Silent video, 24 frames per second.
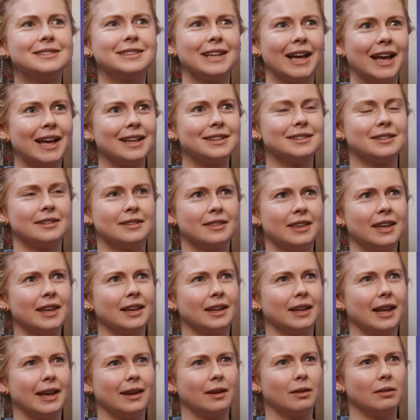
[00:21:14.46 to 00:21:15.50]
start to
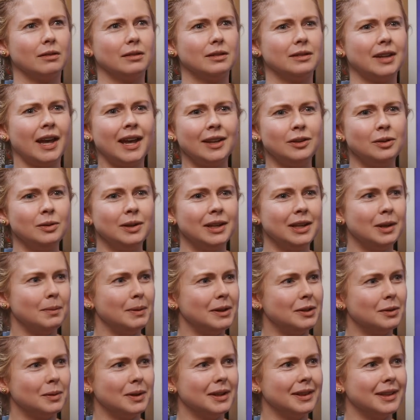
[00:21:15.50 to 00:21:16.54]
think like, Dad, you need to
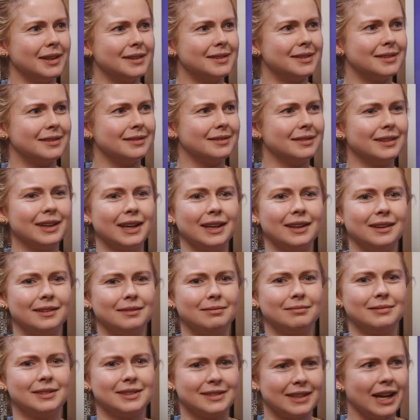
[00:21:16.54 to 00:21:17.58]
be doing this like
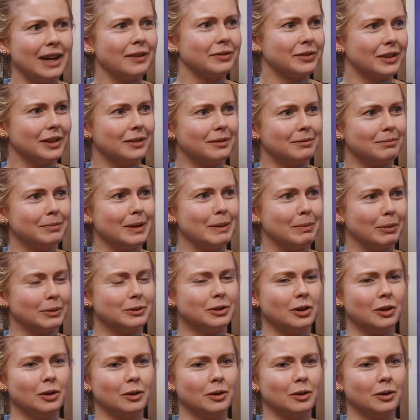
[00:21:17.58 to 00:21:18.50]
stuff that people do.